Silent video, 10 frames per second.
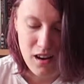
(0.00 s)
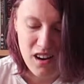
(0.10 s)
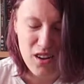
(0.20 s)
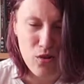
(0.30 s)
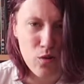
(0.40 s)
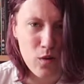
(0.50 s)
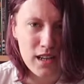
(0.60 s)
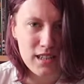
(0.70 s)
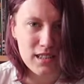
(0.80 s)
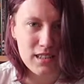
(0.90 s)
I
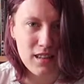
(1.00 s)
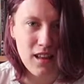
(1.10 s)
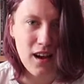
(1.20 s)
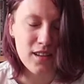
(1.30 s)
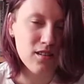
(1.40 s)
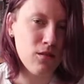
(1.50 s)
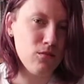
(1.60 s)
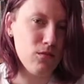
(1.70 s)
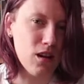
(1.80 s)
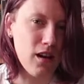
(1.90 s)
always like I
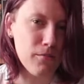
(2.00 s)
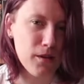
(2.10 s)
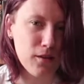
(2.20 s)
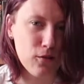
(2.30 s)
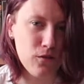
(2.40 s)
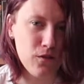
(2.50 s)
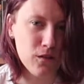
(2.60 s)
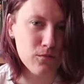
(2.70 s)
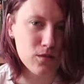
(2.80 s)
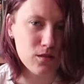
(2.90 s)
don't like medical
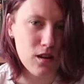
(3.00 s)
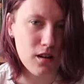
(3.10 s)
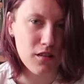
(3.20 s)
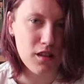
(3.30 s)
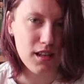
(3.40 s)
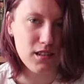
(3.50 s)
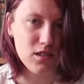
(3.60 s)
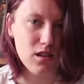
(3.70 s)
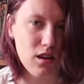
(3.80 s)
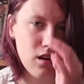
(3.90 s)
films kind of thing,
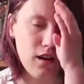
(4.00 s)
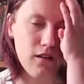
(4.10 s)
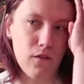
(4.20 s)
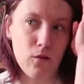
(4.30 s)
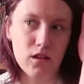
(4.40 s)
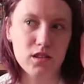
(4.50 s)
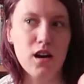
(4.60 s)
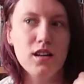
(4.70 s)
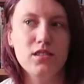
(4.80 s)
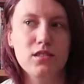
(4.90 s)
you know, like Fault in Our
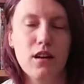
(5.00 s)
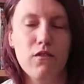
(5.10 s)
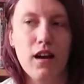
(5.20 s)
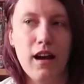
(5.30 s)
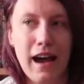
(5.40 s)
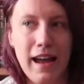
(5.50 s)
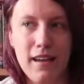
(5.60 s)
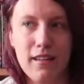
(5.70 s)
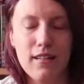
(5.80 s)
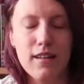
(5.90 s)
Stars and stuff. Like I
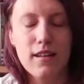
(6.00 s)
hate